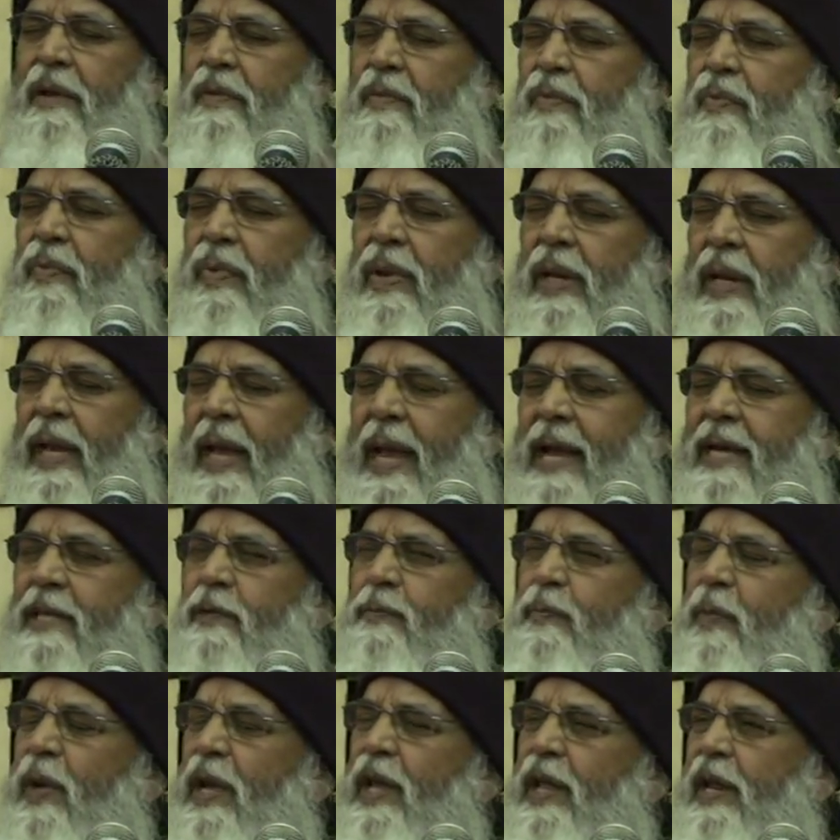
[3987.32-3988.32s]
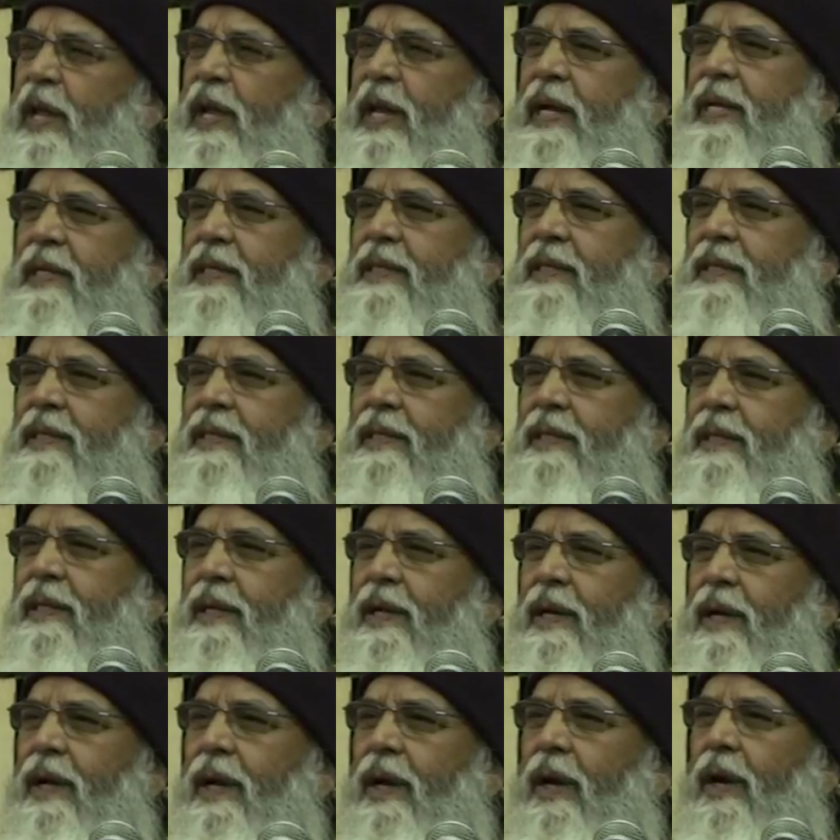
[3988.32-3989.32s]
every experience
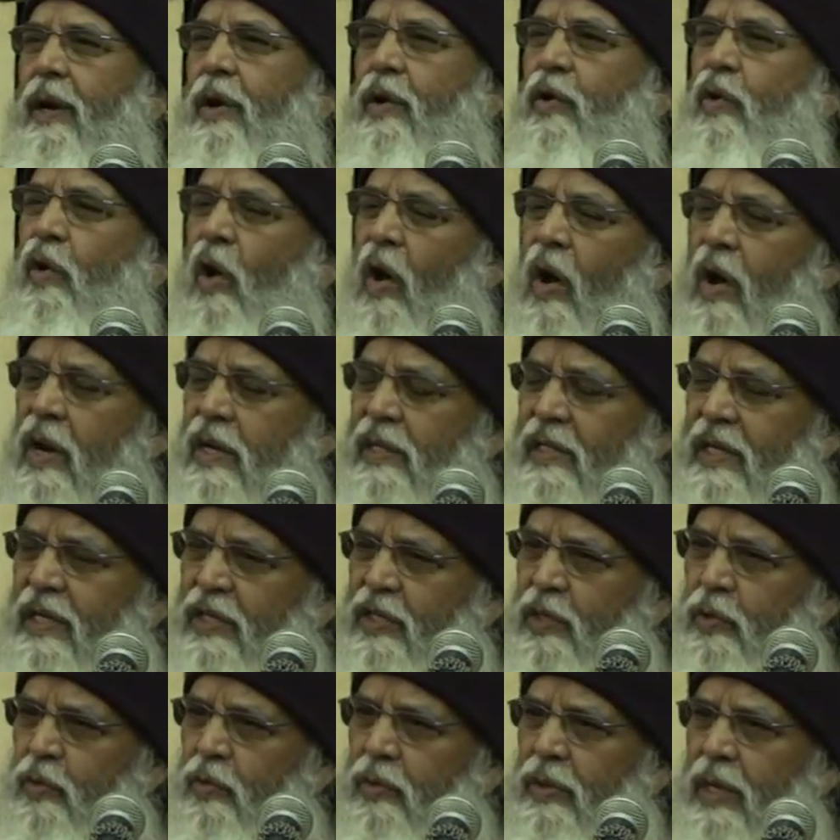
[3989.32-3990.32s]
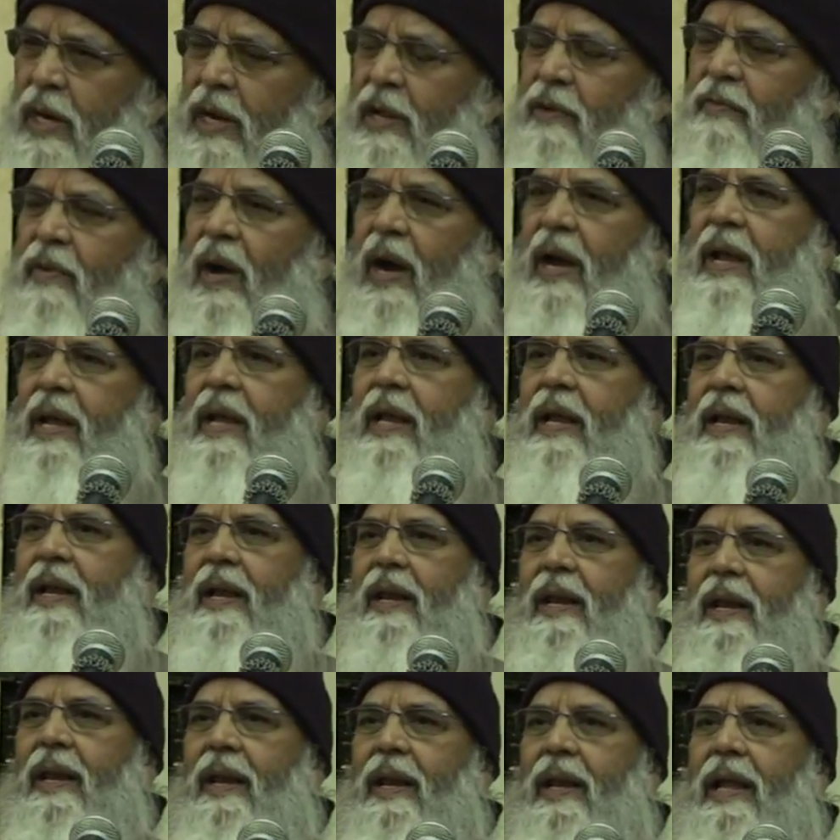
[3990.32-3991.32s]
draws us to the
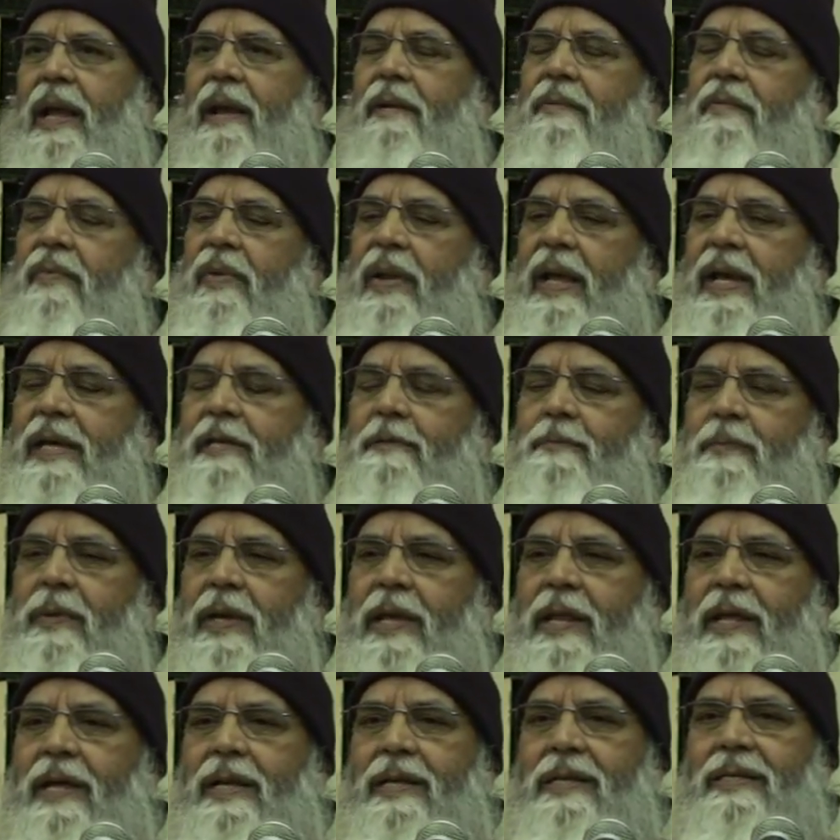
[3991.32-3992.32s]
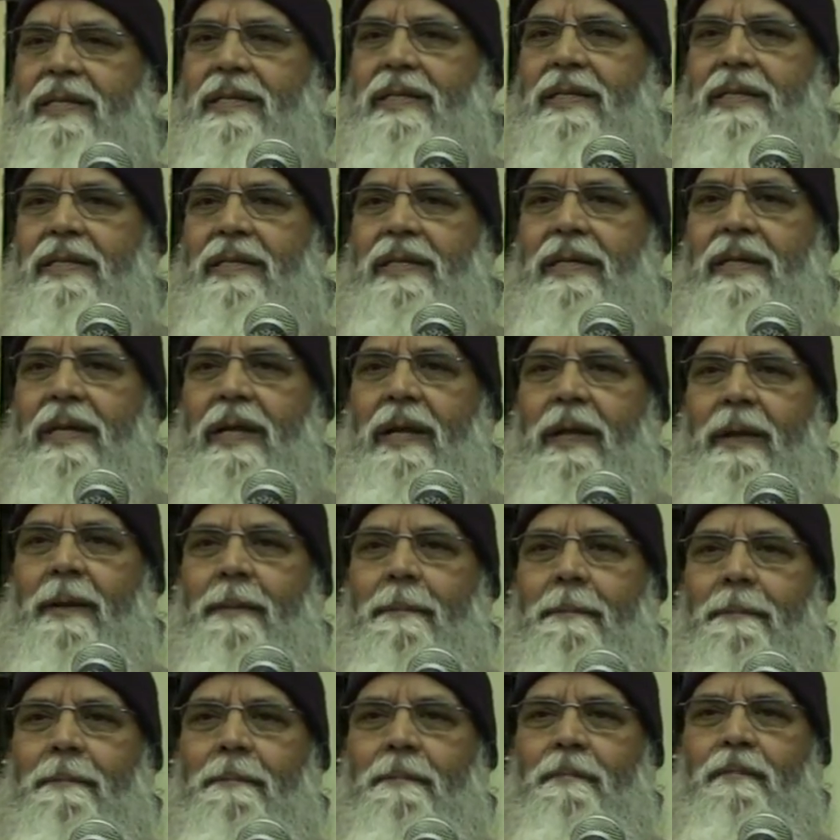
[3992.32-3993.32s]
divine. Every experience.
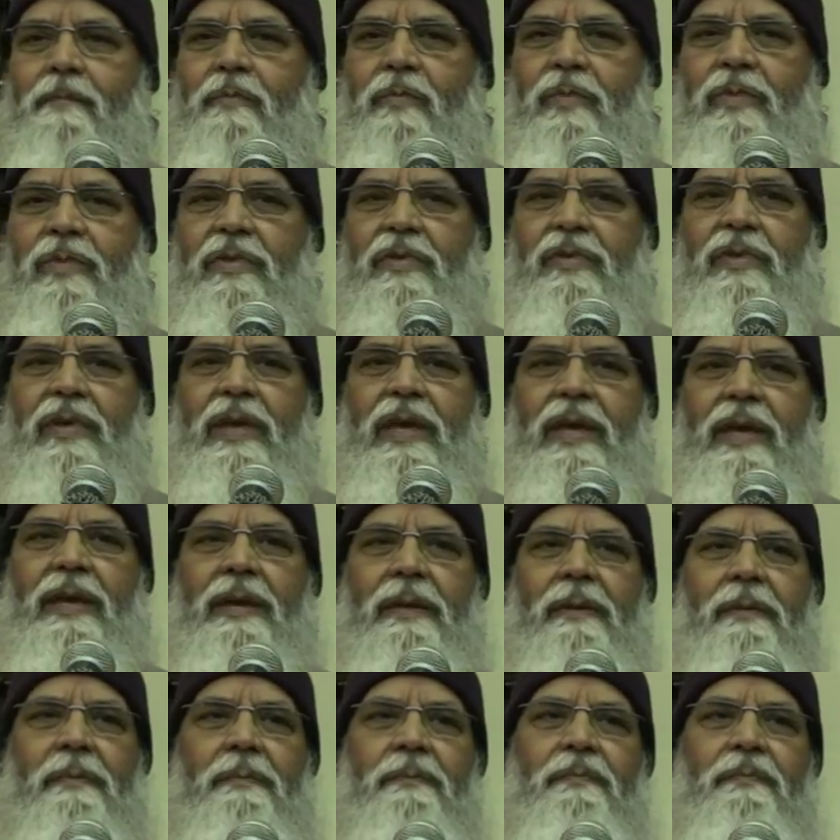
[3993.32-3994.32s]
See?